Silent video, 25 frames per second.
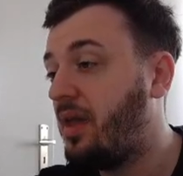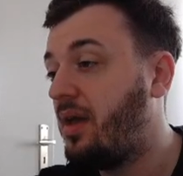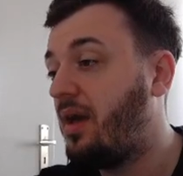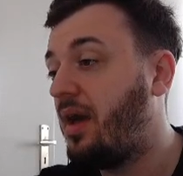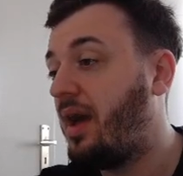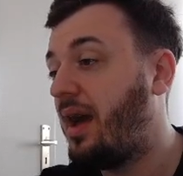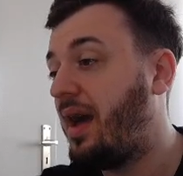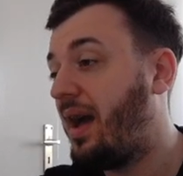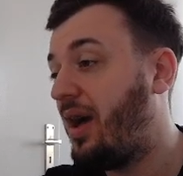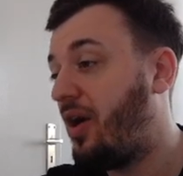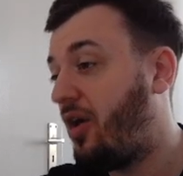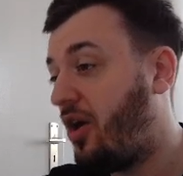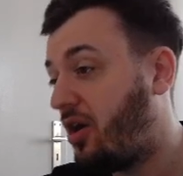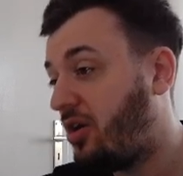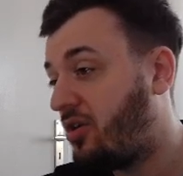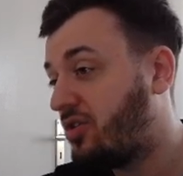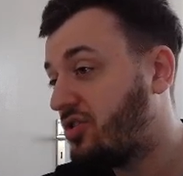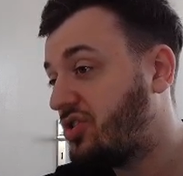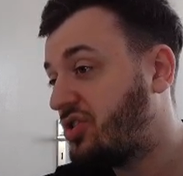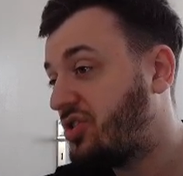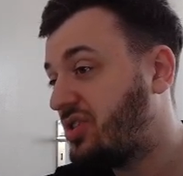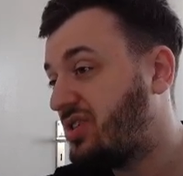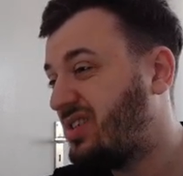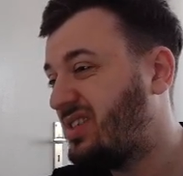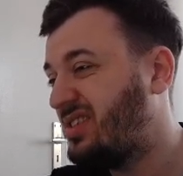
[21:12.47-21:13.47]

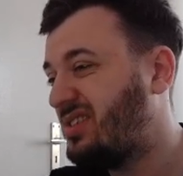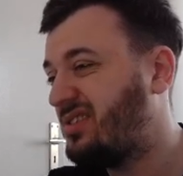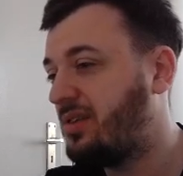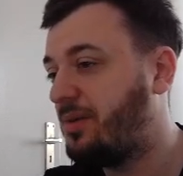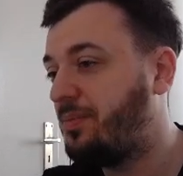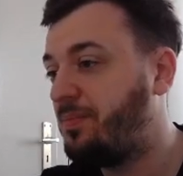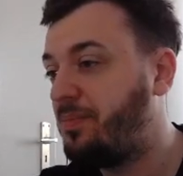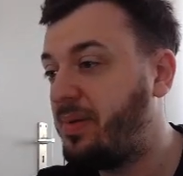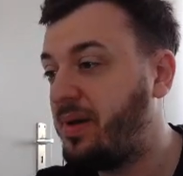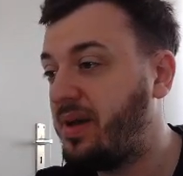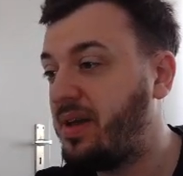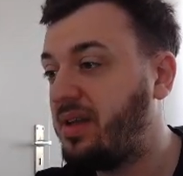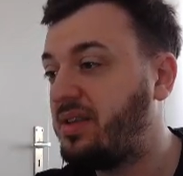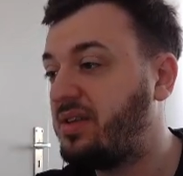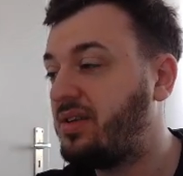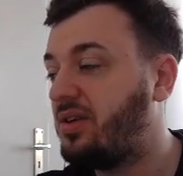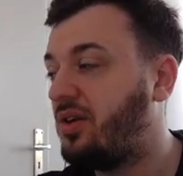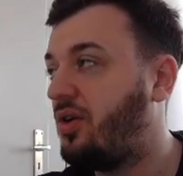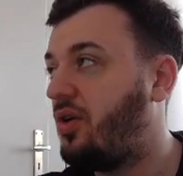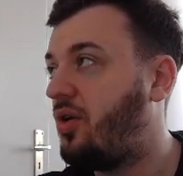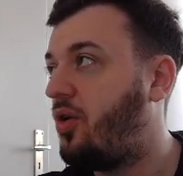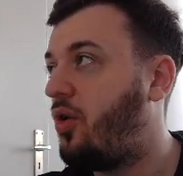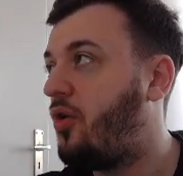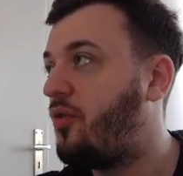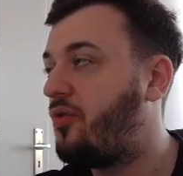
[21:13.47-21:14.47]
Hoj is a bit
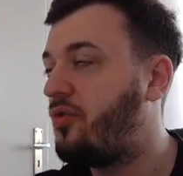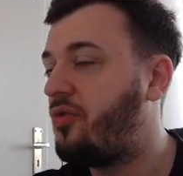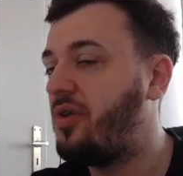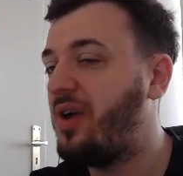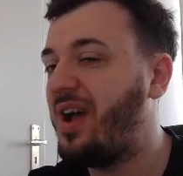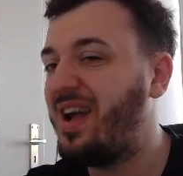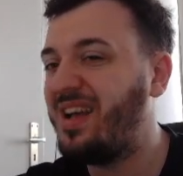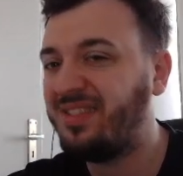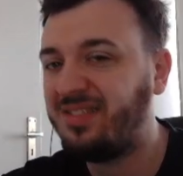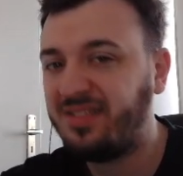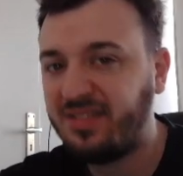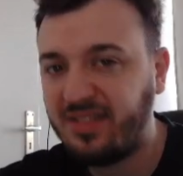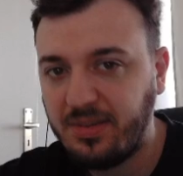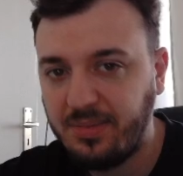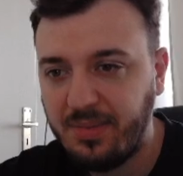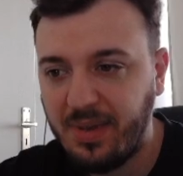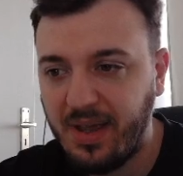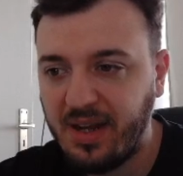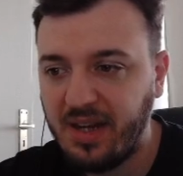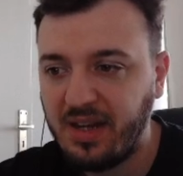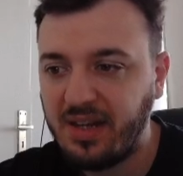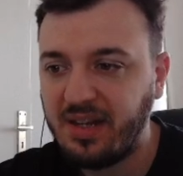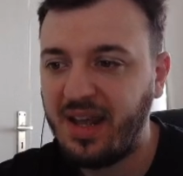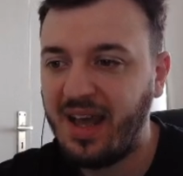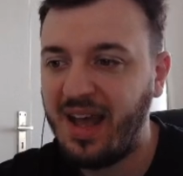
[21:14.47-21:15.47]

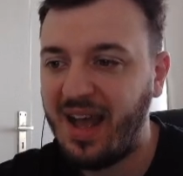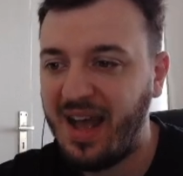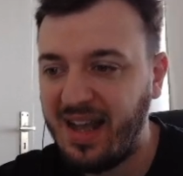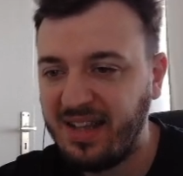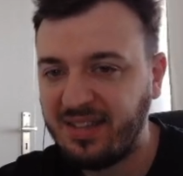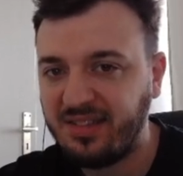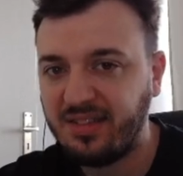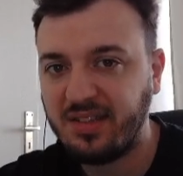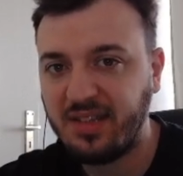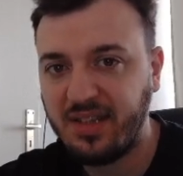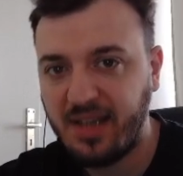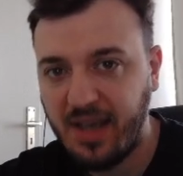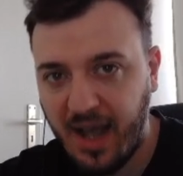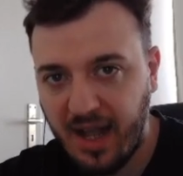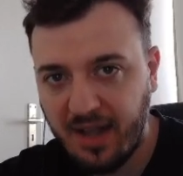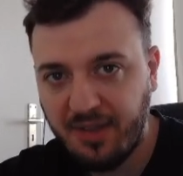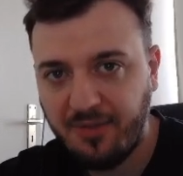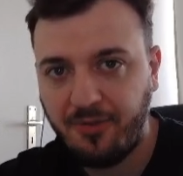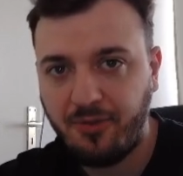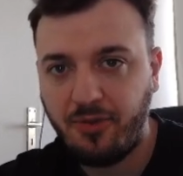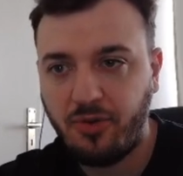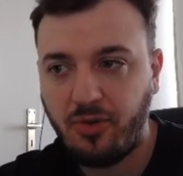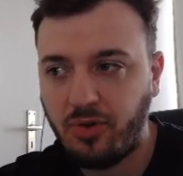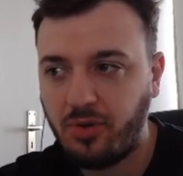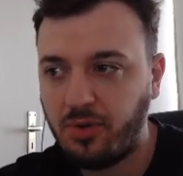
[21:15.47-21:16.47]
overestimated as a cat
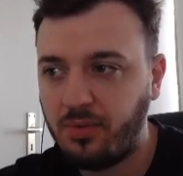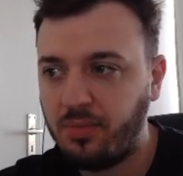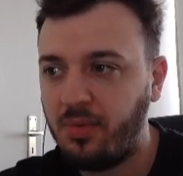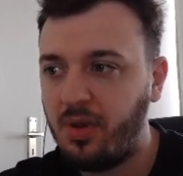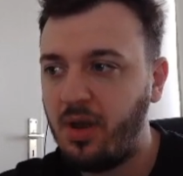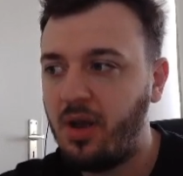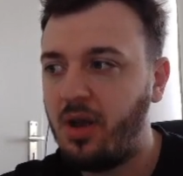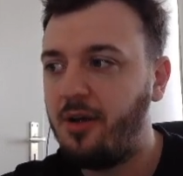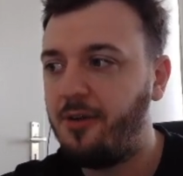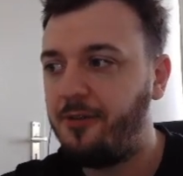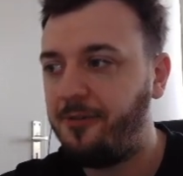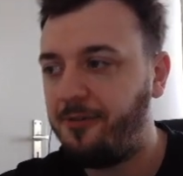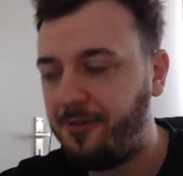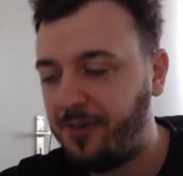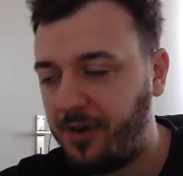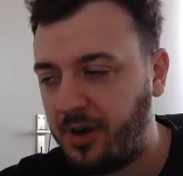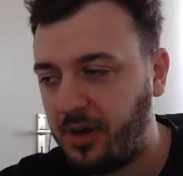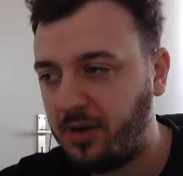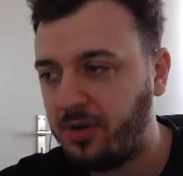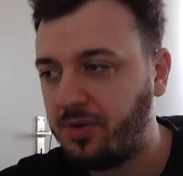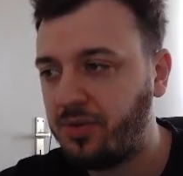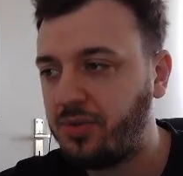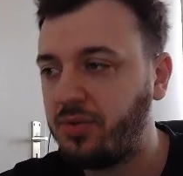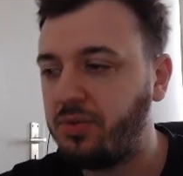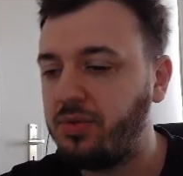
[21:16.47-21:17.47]
form
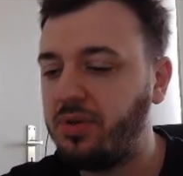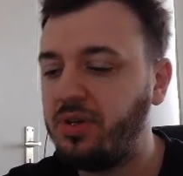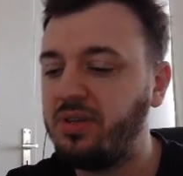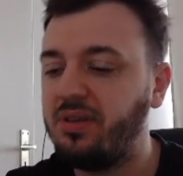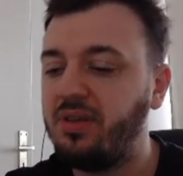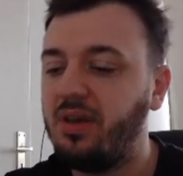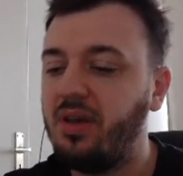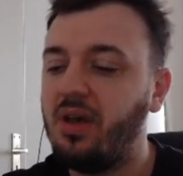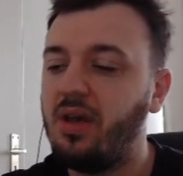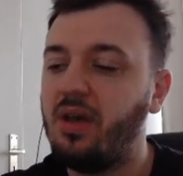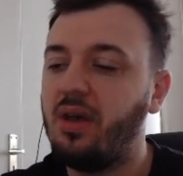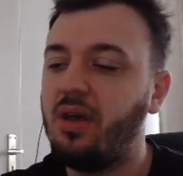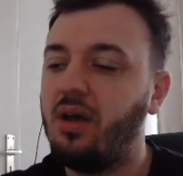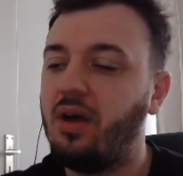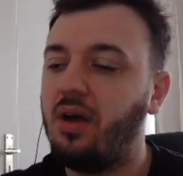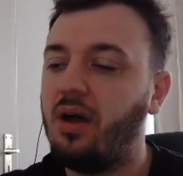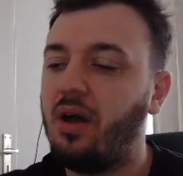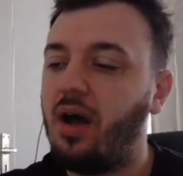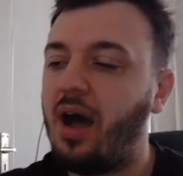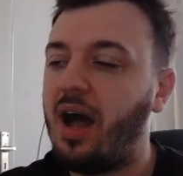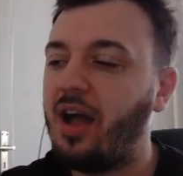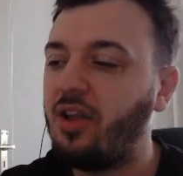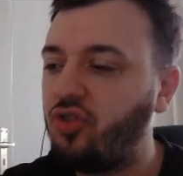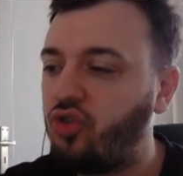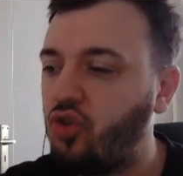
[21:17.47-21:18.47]
feral druid.
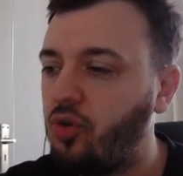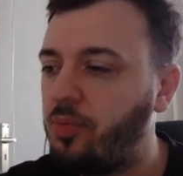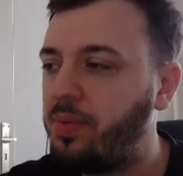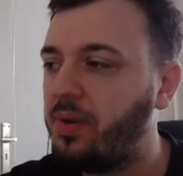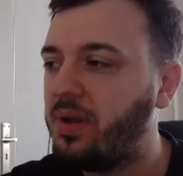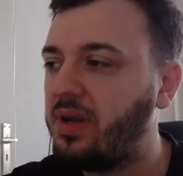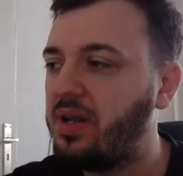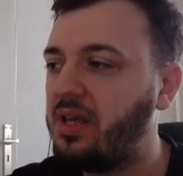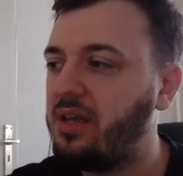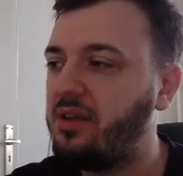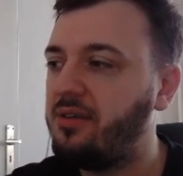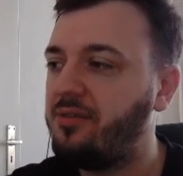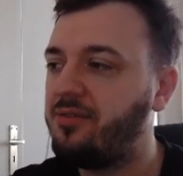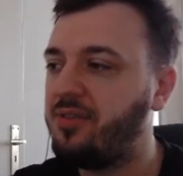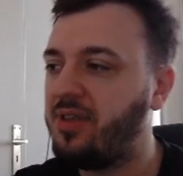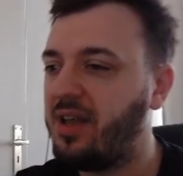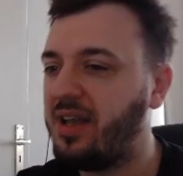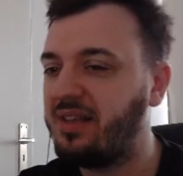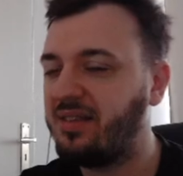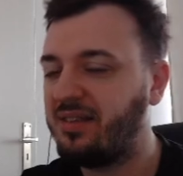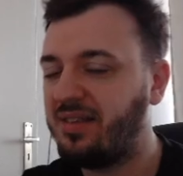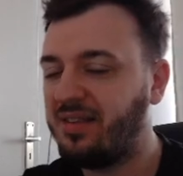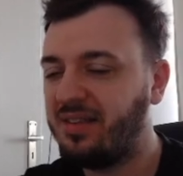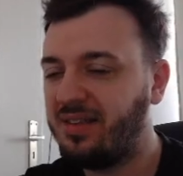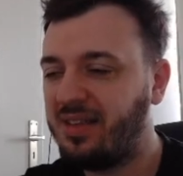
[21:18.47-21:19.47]
I do believe
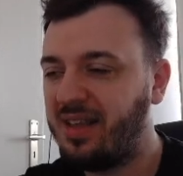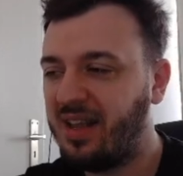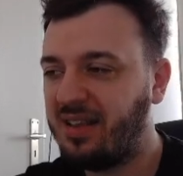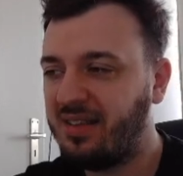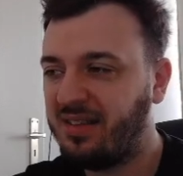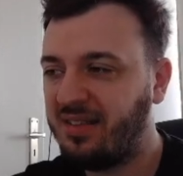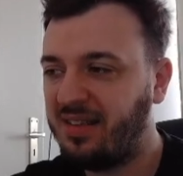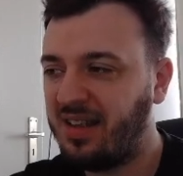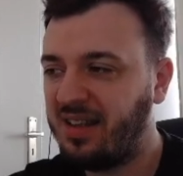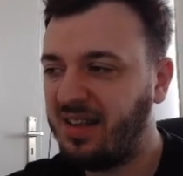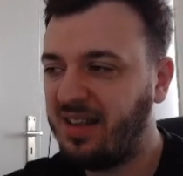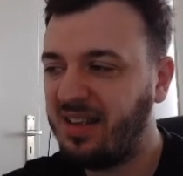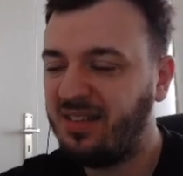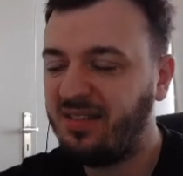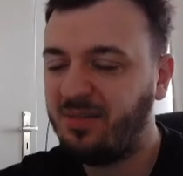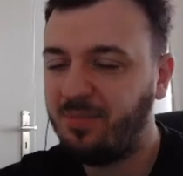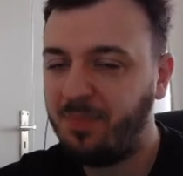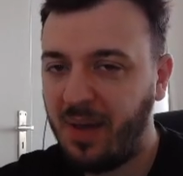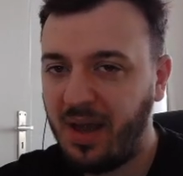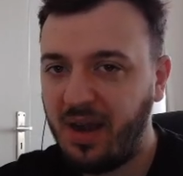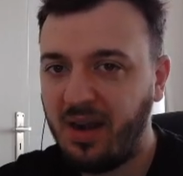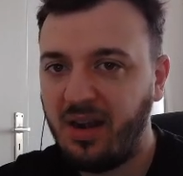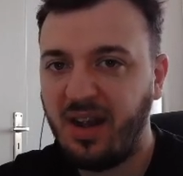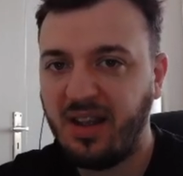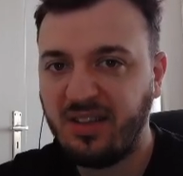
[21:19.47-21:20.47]
that it's
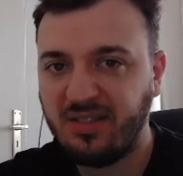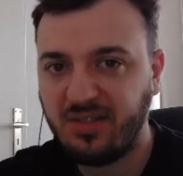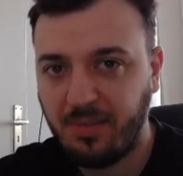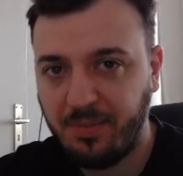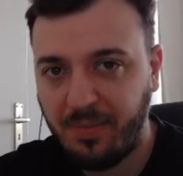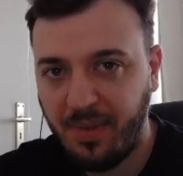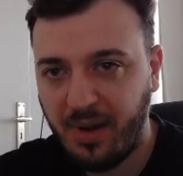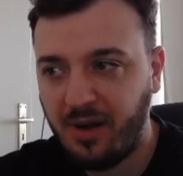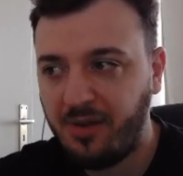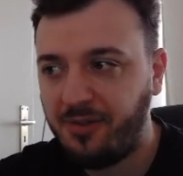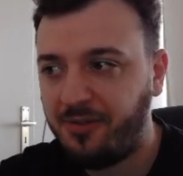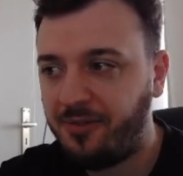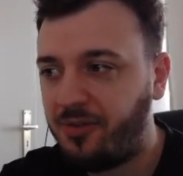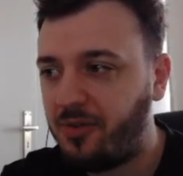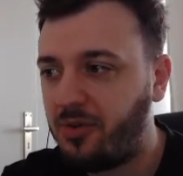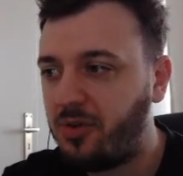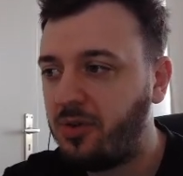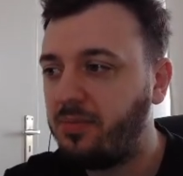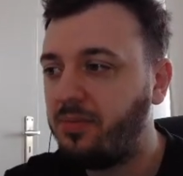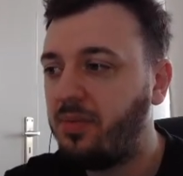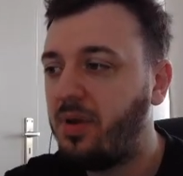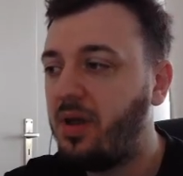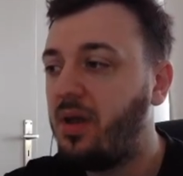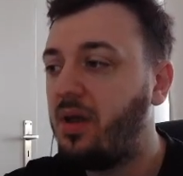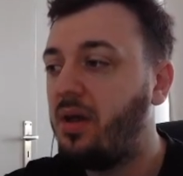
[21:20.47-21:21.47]
better as a bear
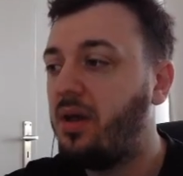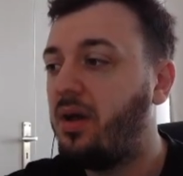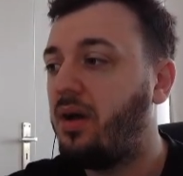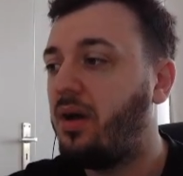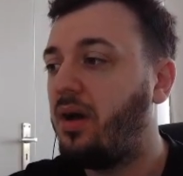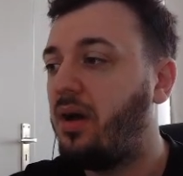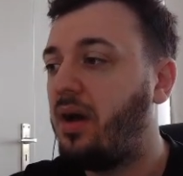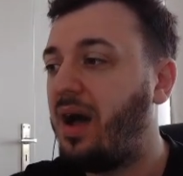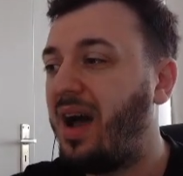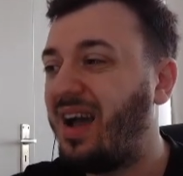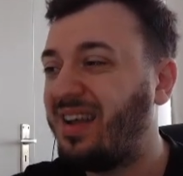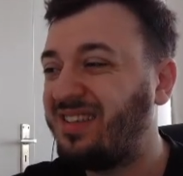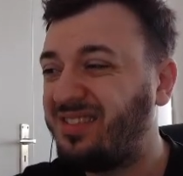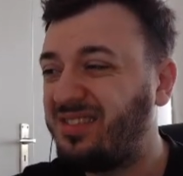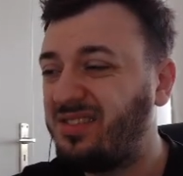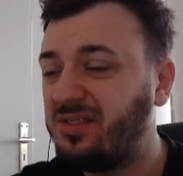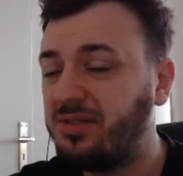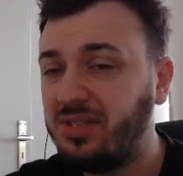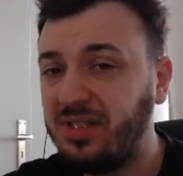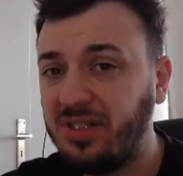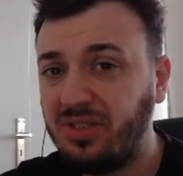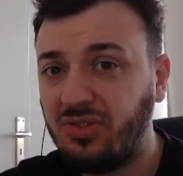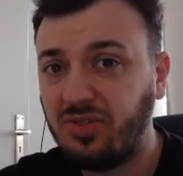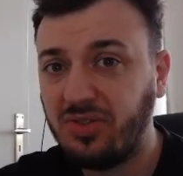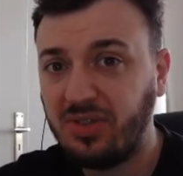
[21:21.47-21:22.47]
form. I still
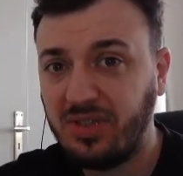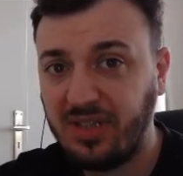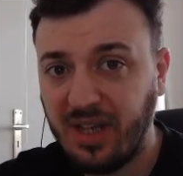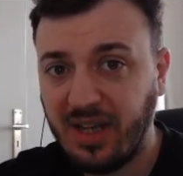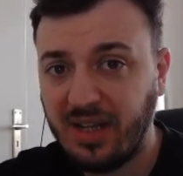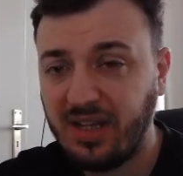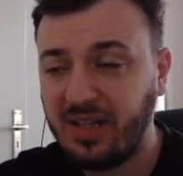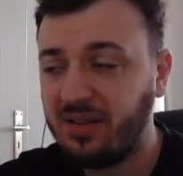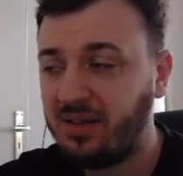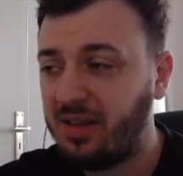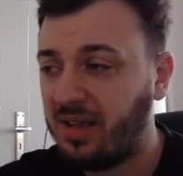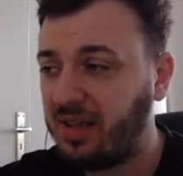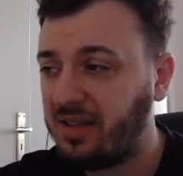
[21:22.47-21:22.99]
need to get it.